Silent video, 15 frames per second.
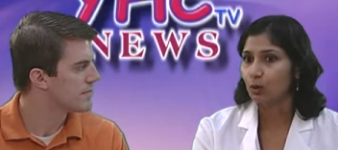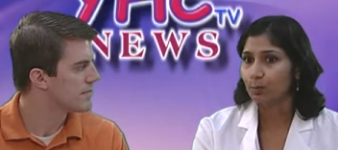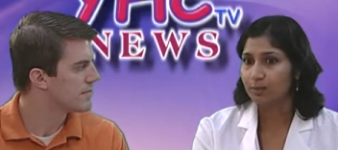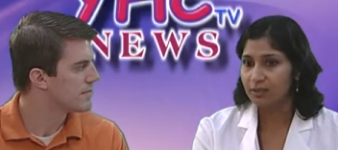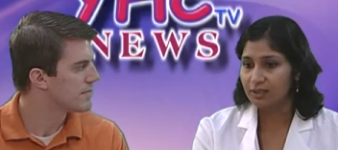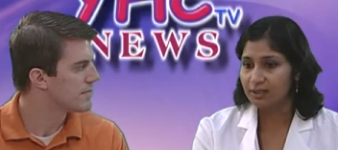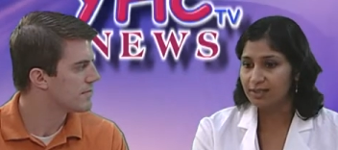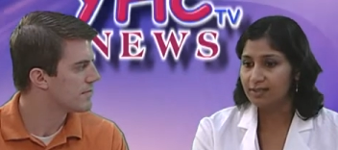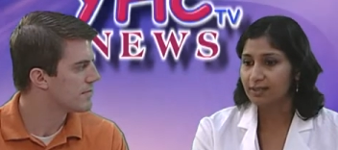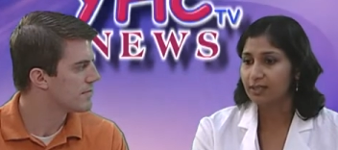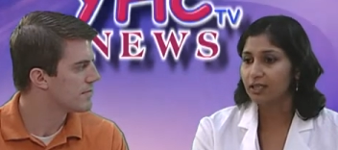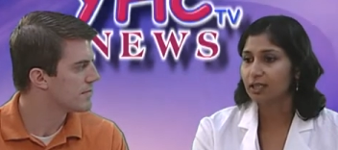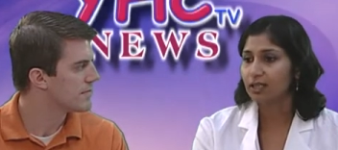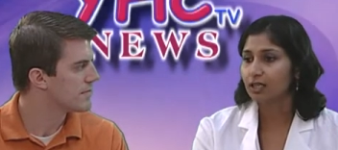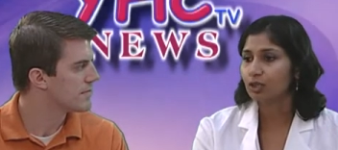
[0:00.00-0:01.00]
Speaker 1: obese
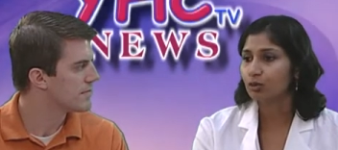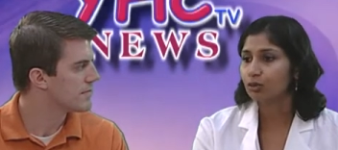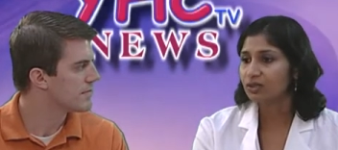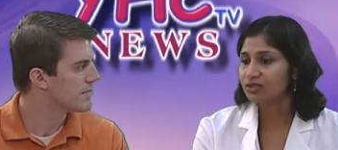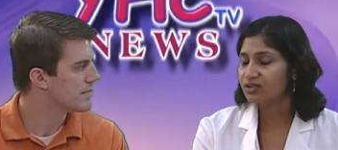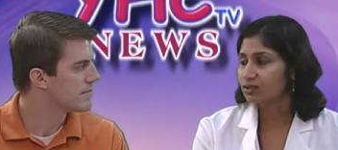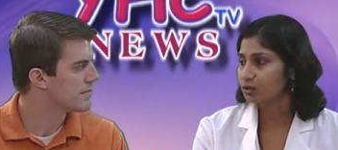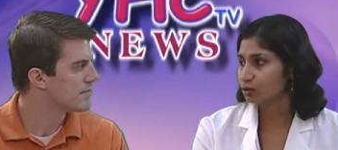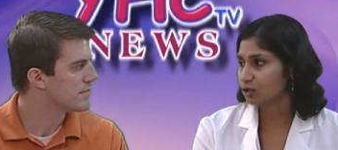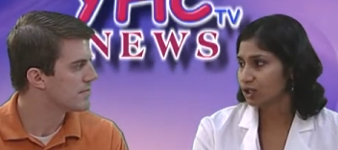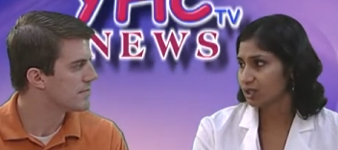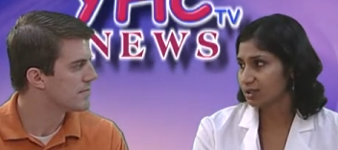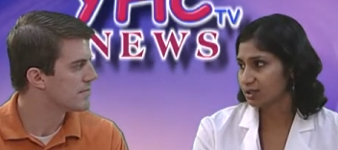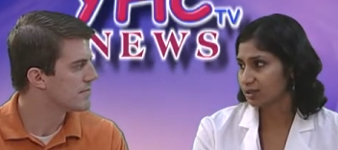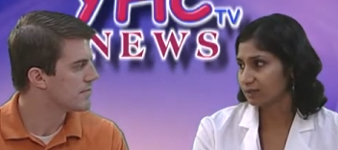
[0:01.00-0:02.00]
increases your
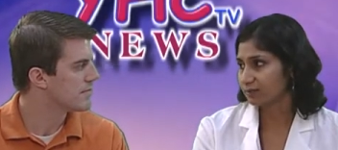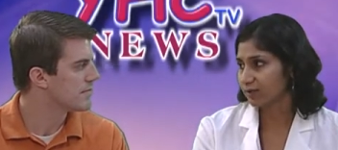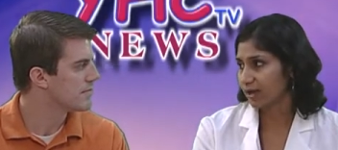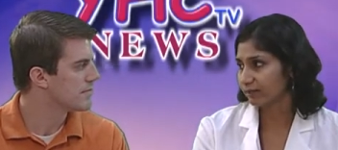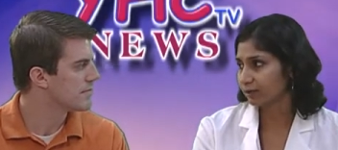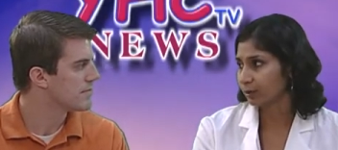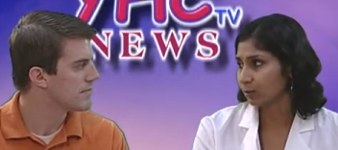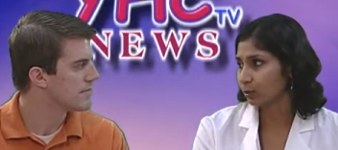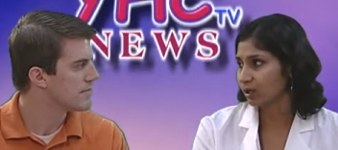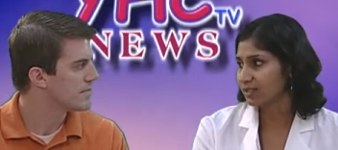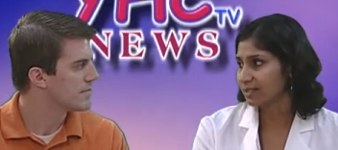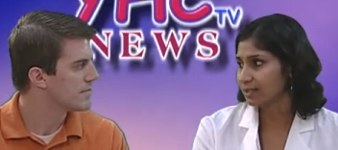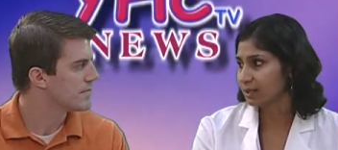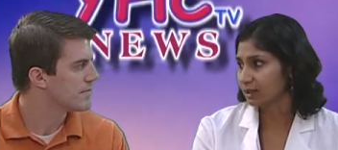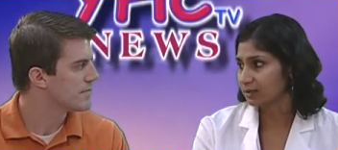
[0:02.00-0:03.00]
chances of having
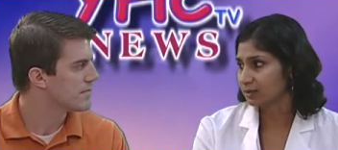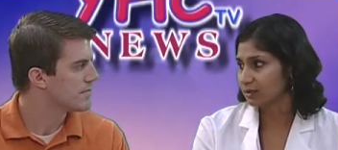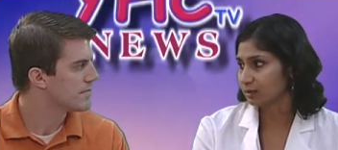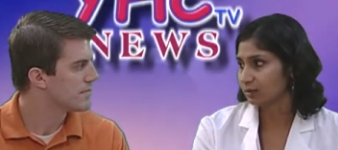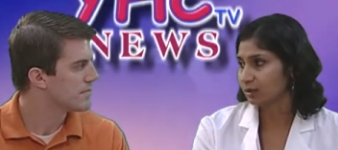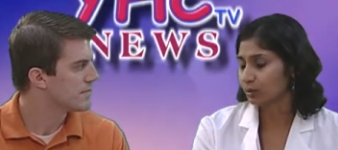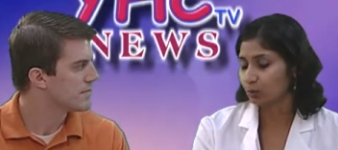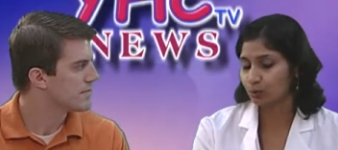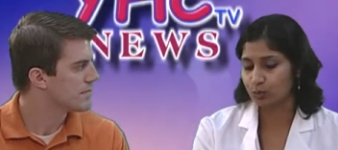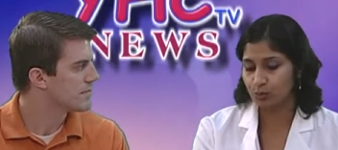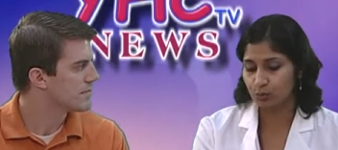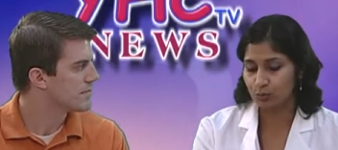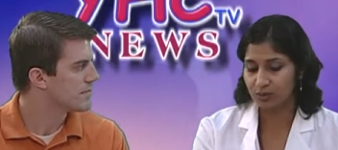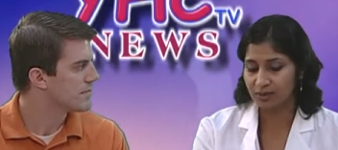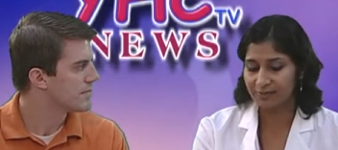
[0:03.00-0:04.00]
breast cancer. And
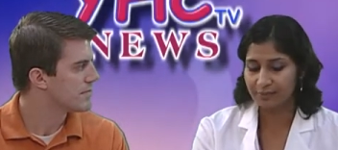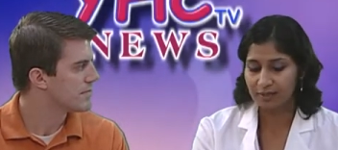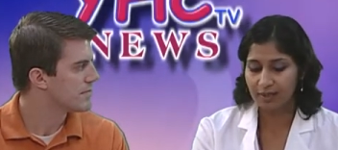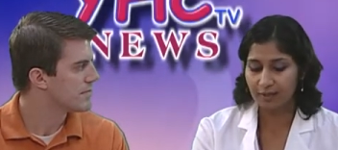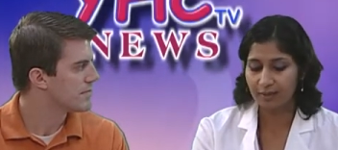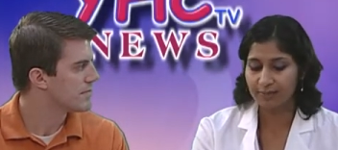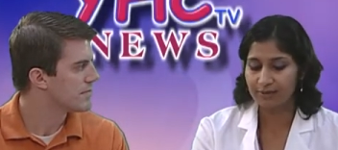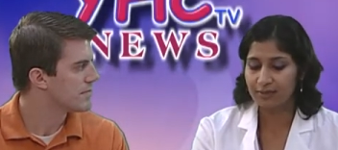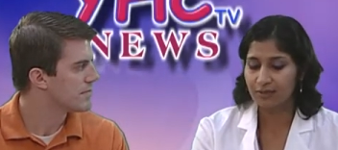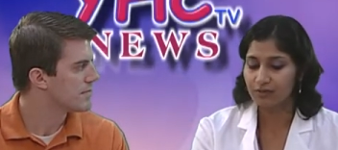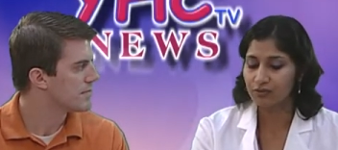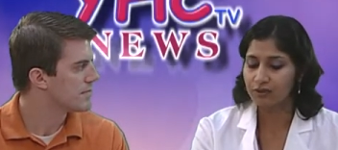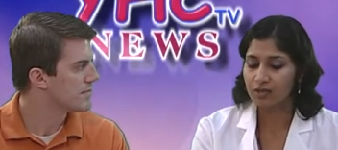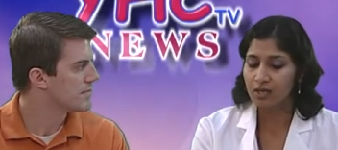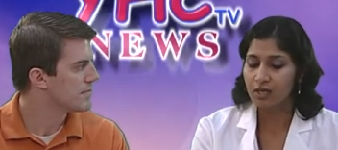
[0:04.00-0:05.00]
also, sometimes
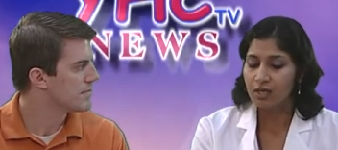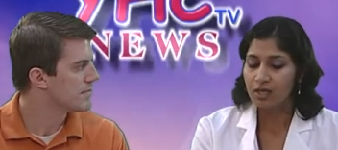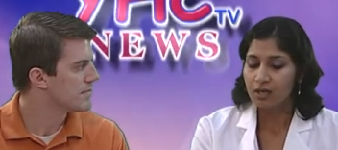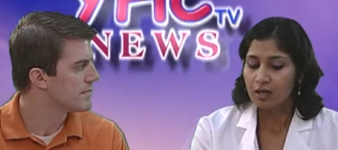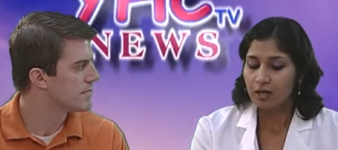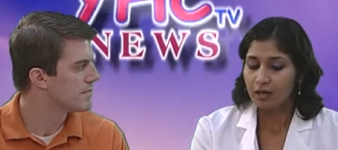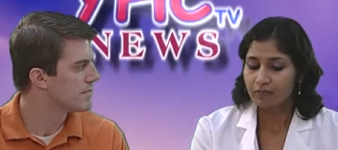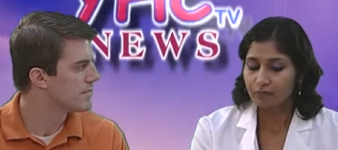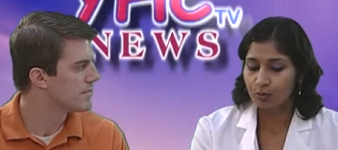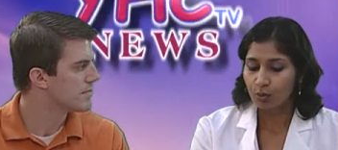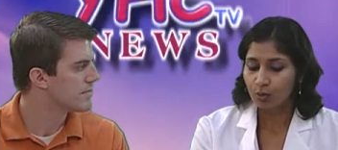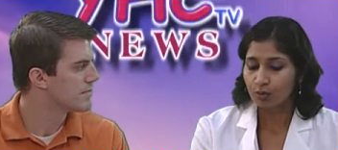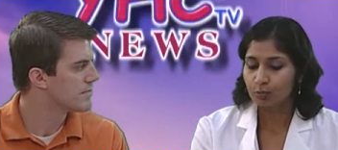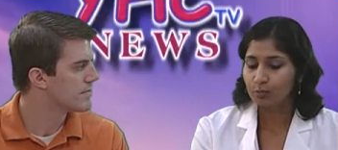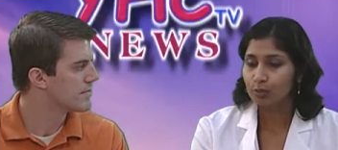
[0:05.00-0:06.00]
there's if
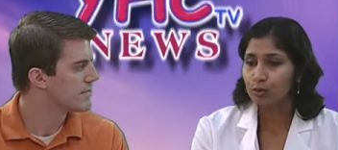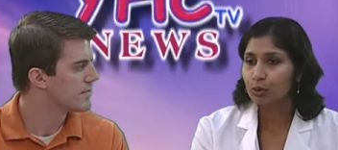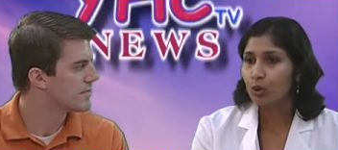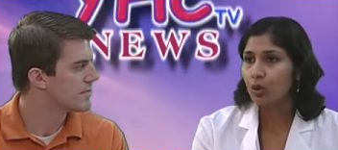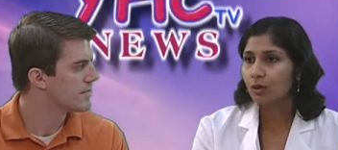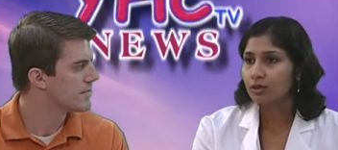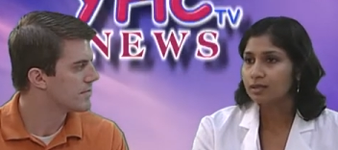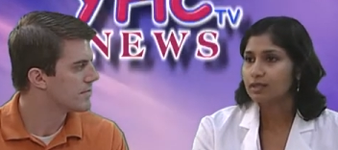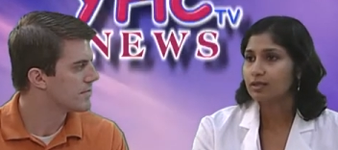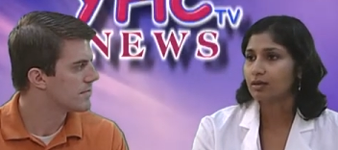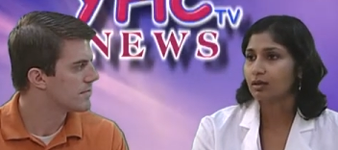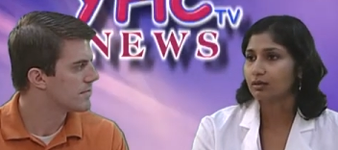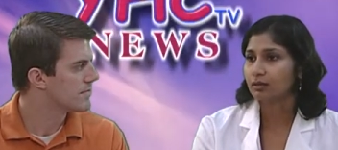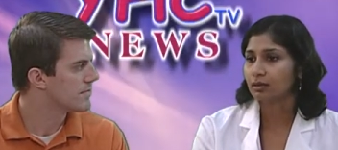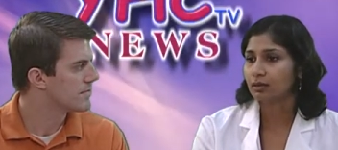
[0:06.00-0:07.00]
you're on prolonged
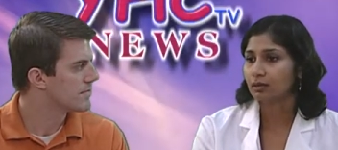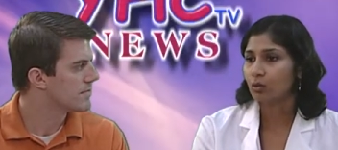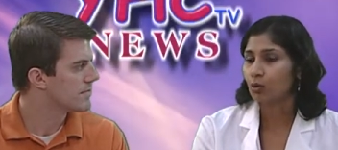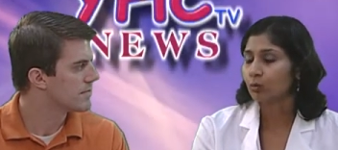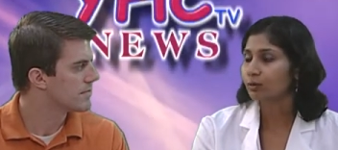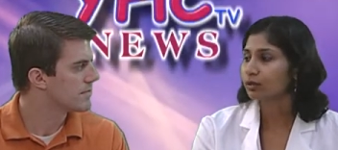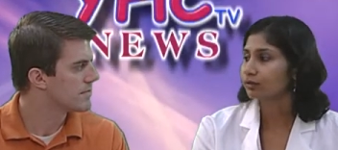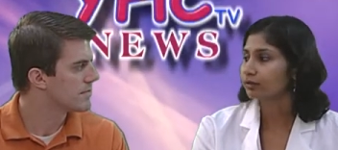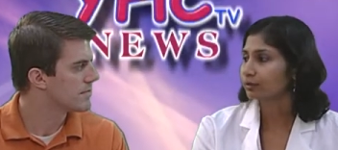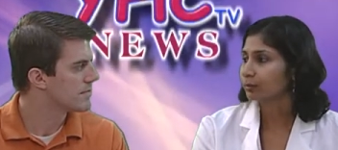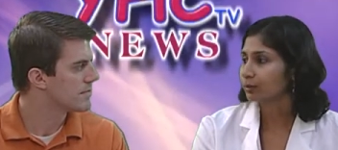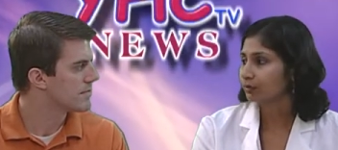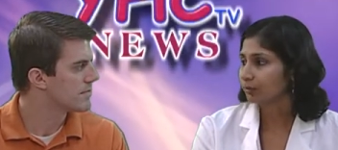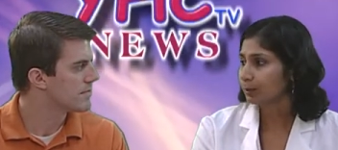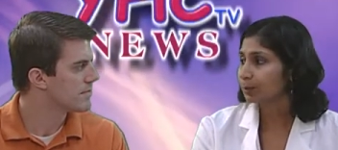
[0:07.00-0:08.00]
uh, hormone
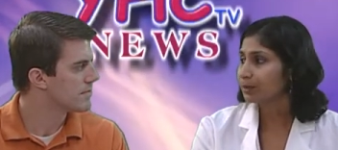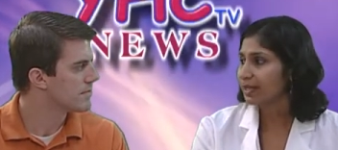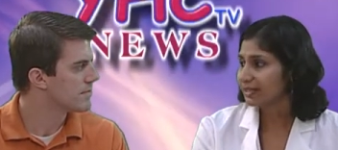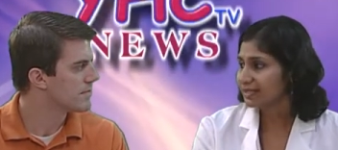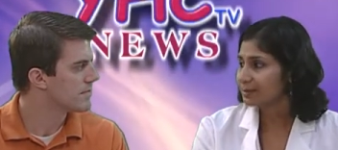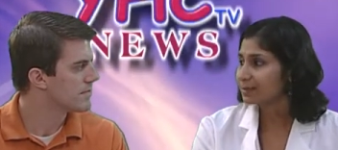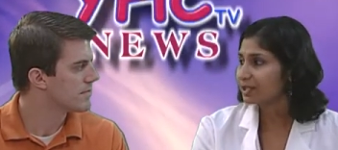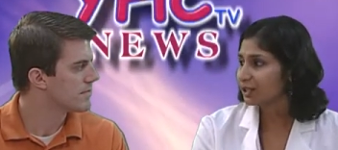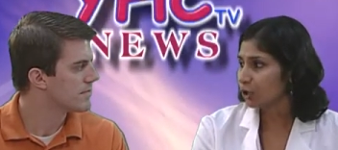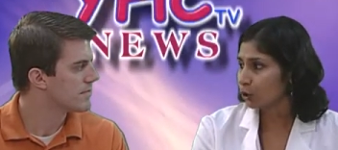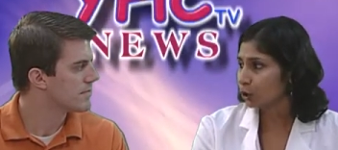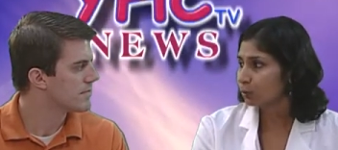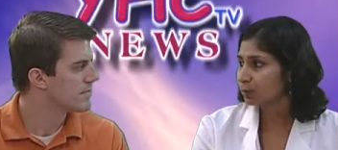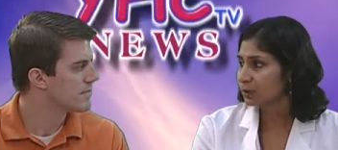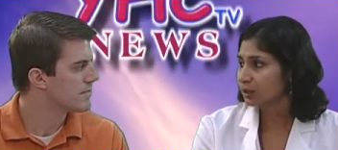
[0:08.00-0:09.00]
replacement
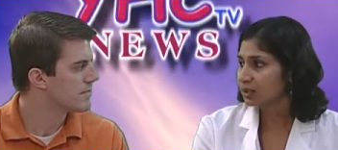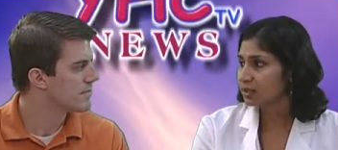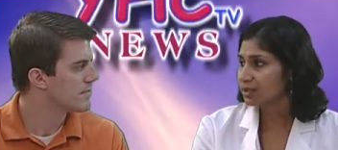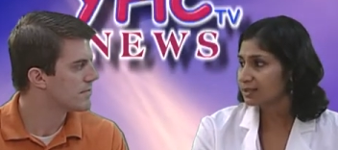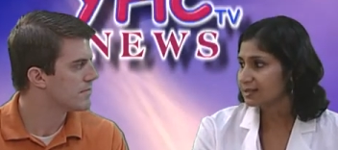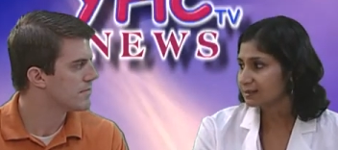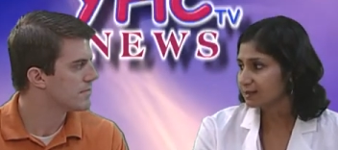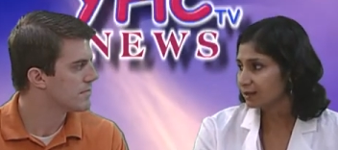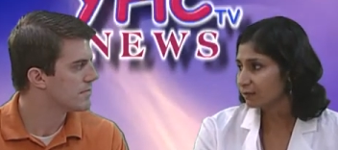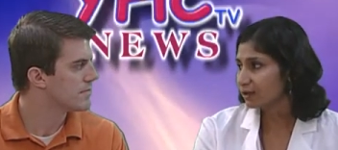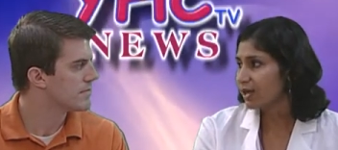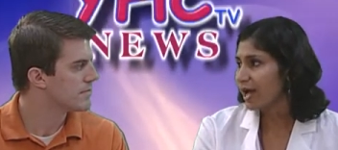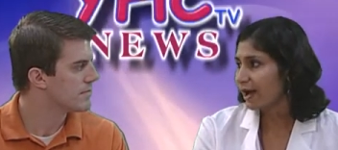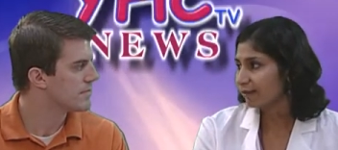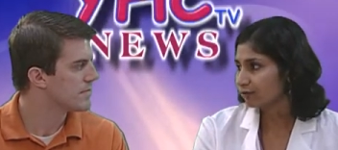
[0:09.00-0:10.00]
therapy that's given
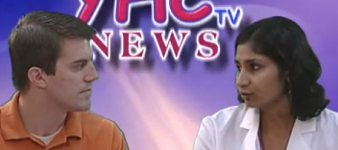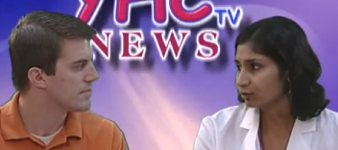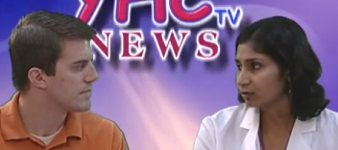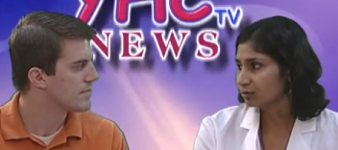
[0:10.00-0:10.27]
after the